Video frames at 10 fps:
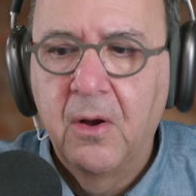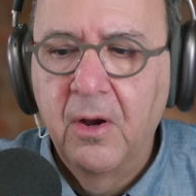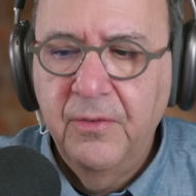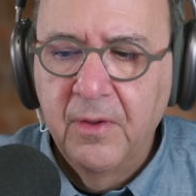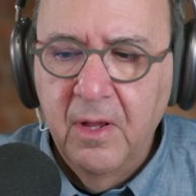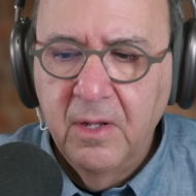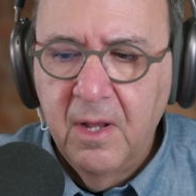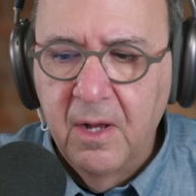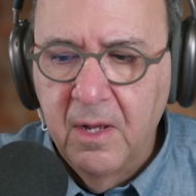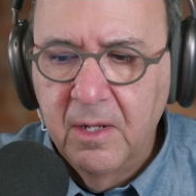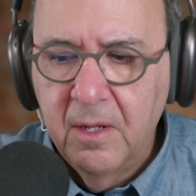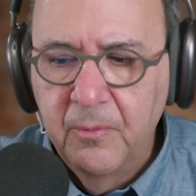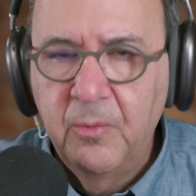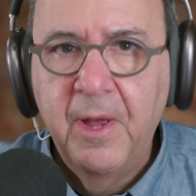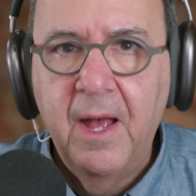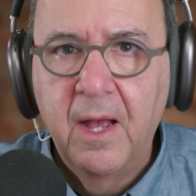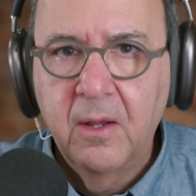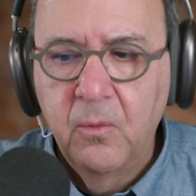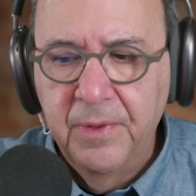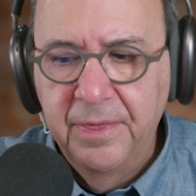Arsalan Khan comes back
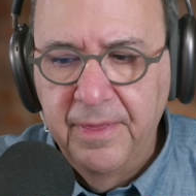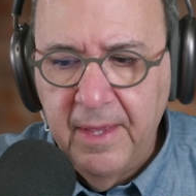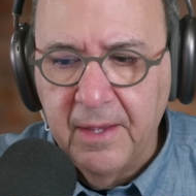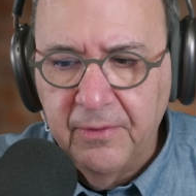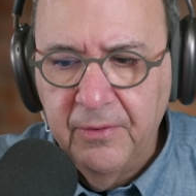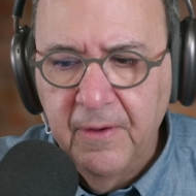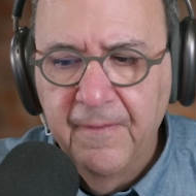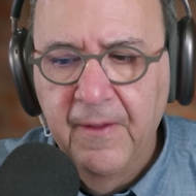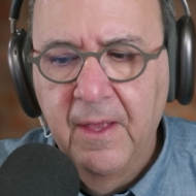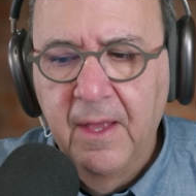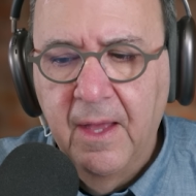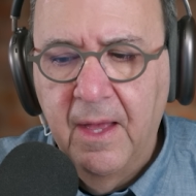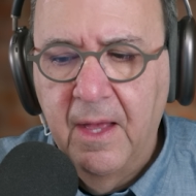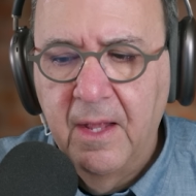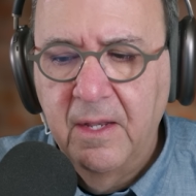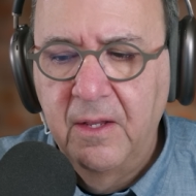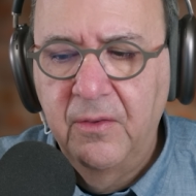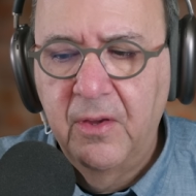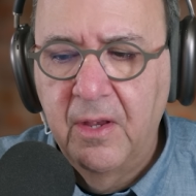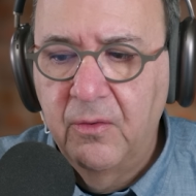with this. And he
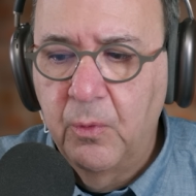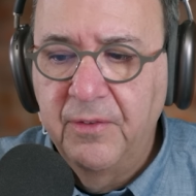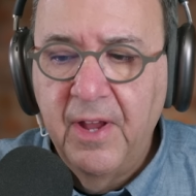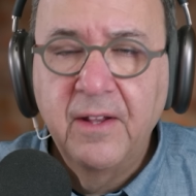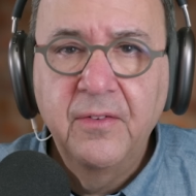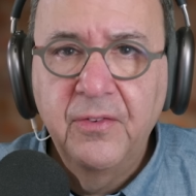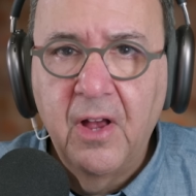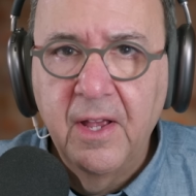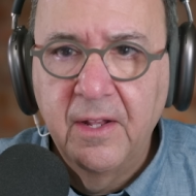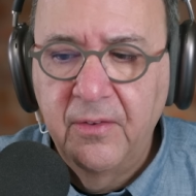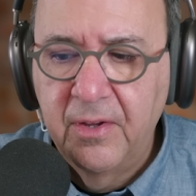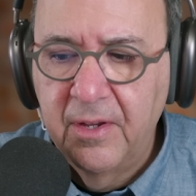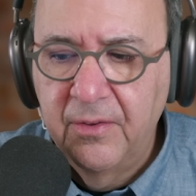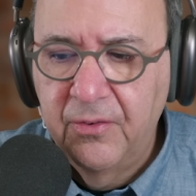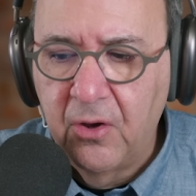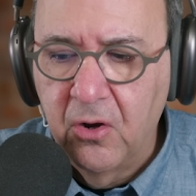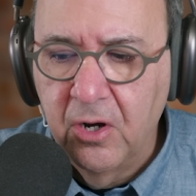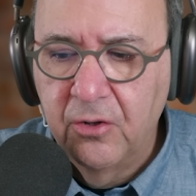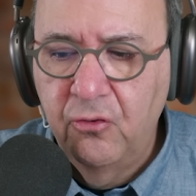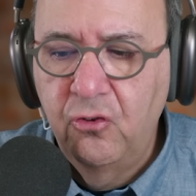says when data scientists
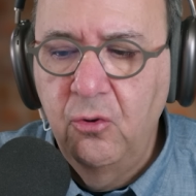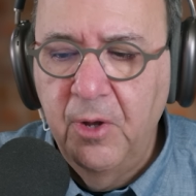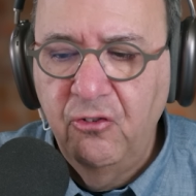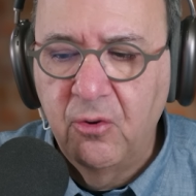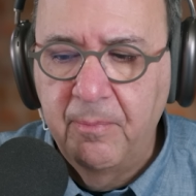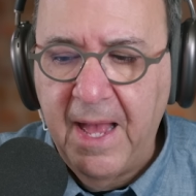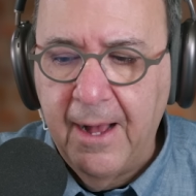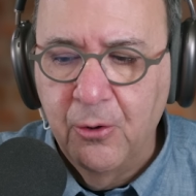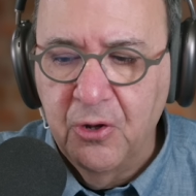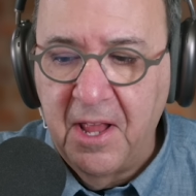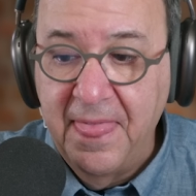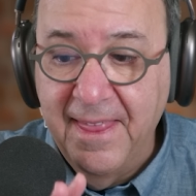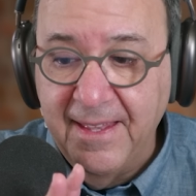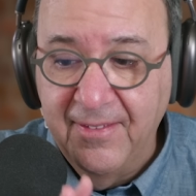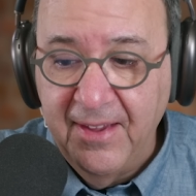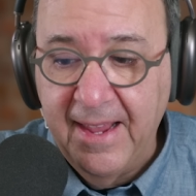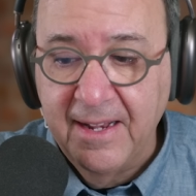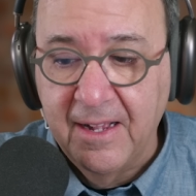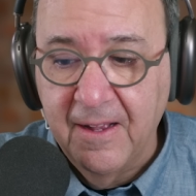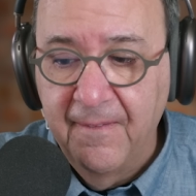are too much about the
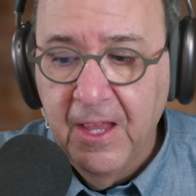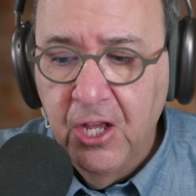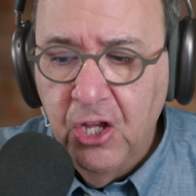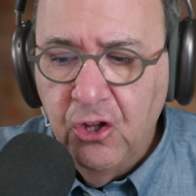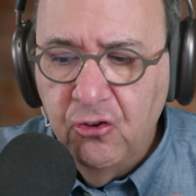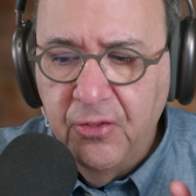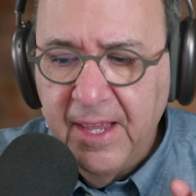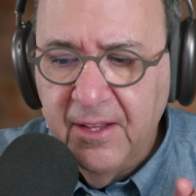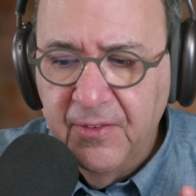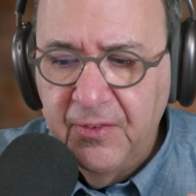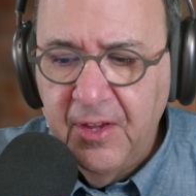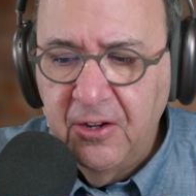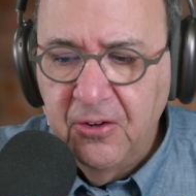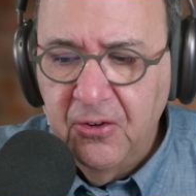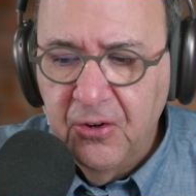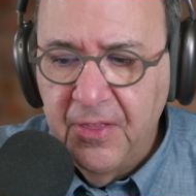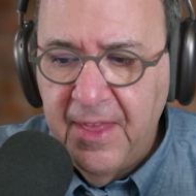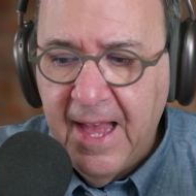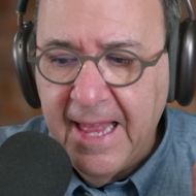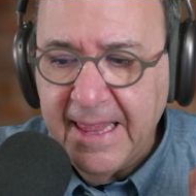data, do they consider
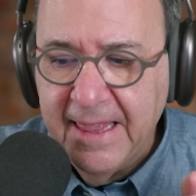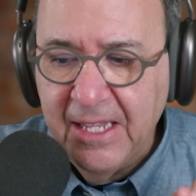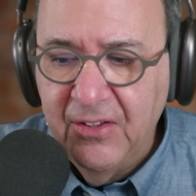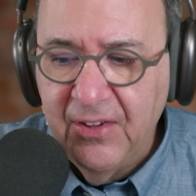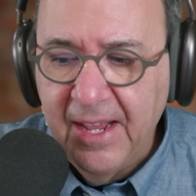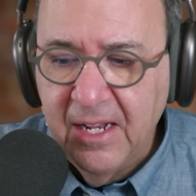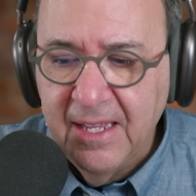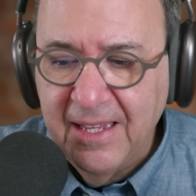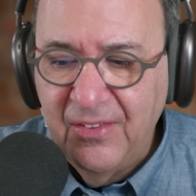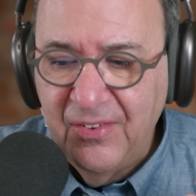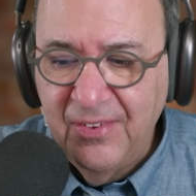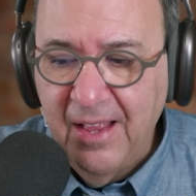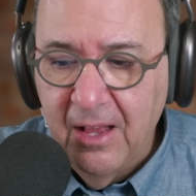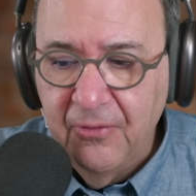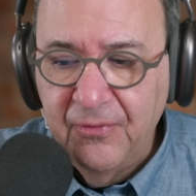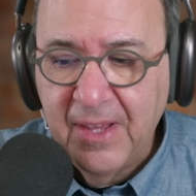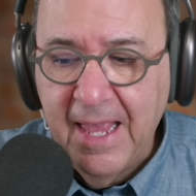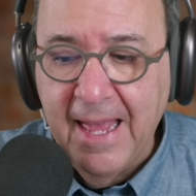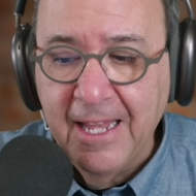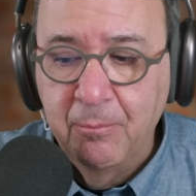that the data itself
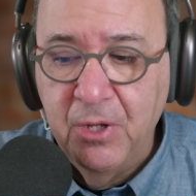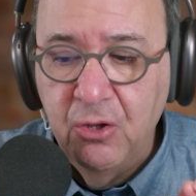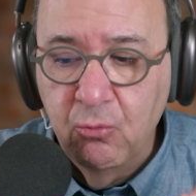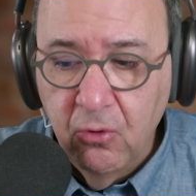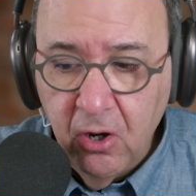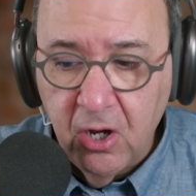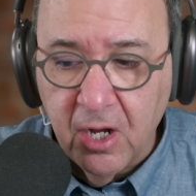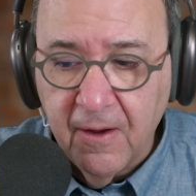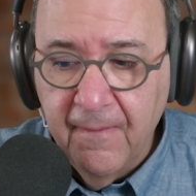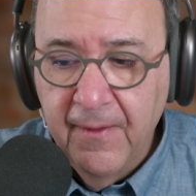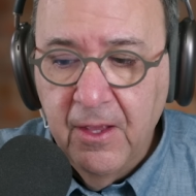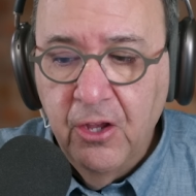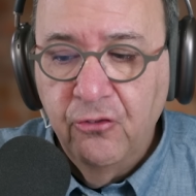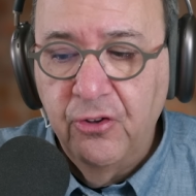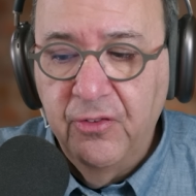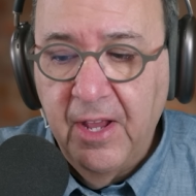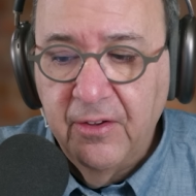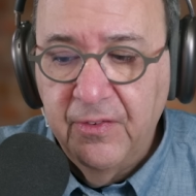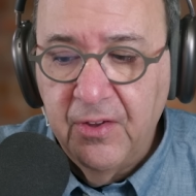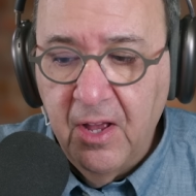can be wrong? Should data
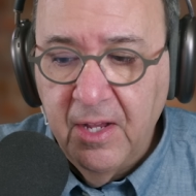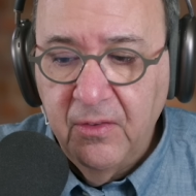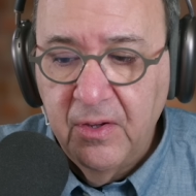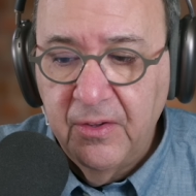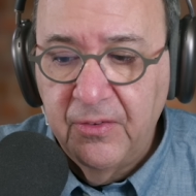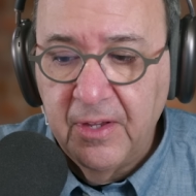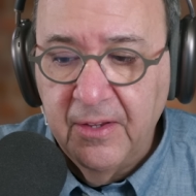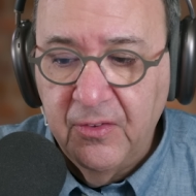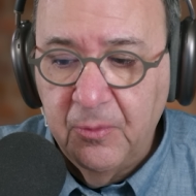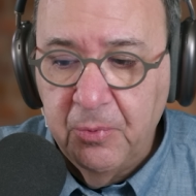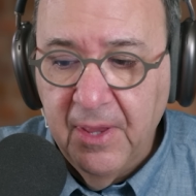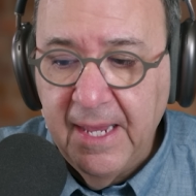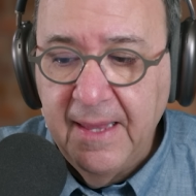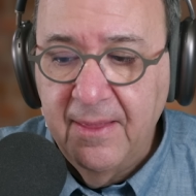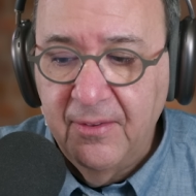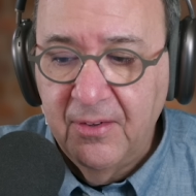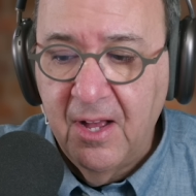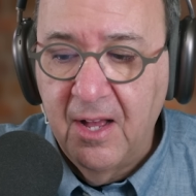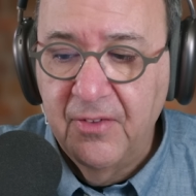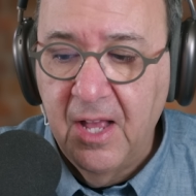scientists explain this
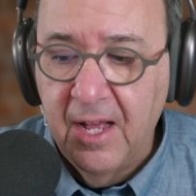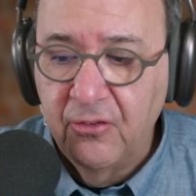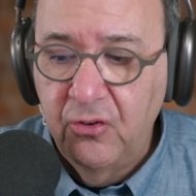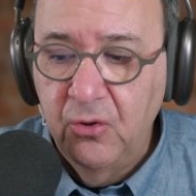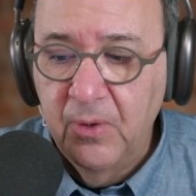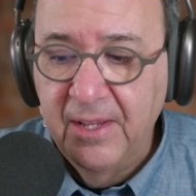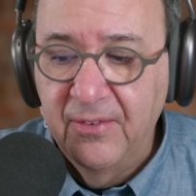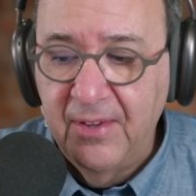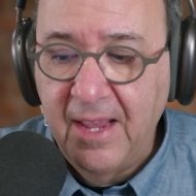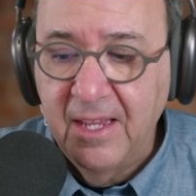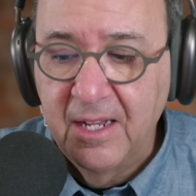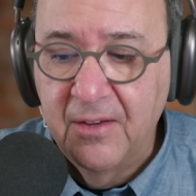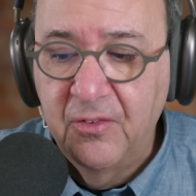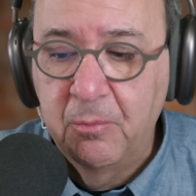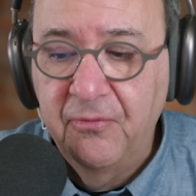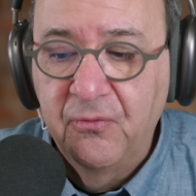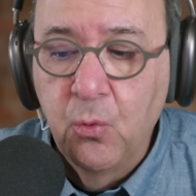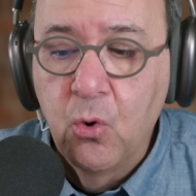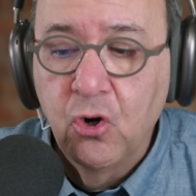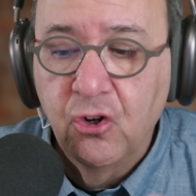caveat to executives
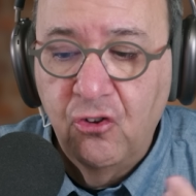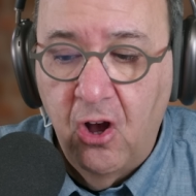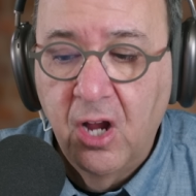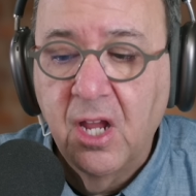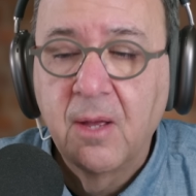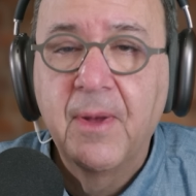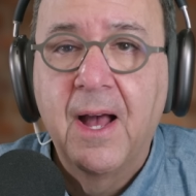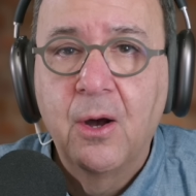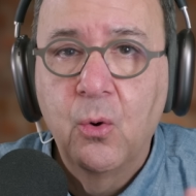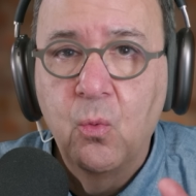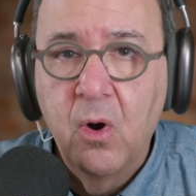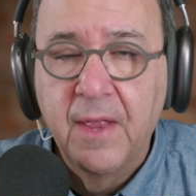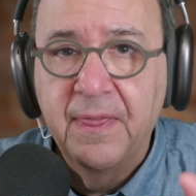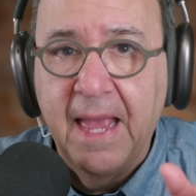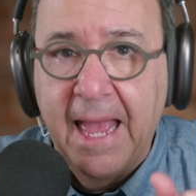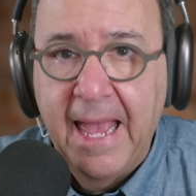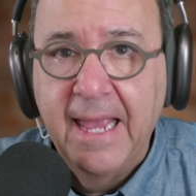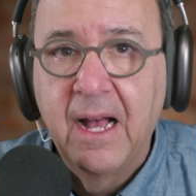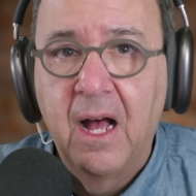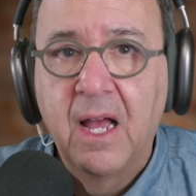before talking about what the
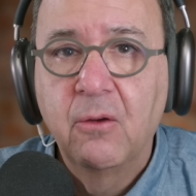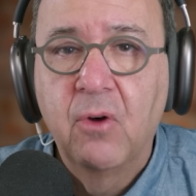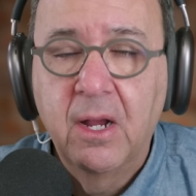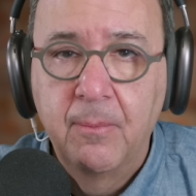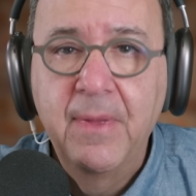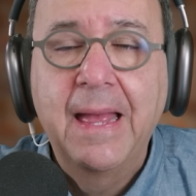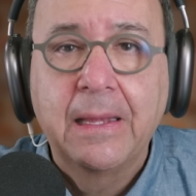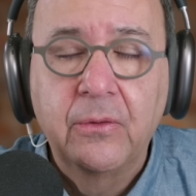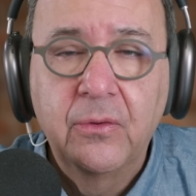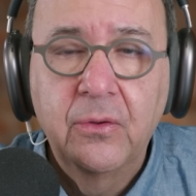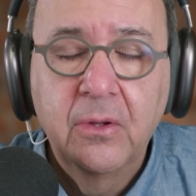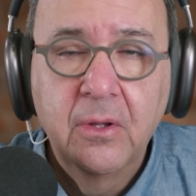AI recommends?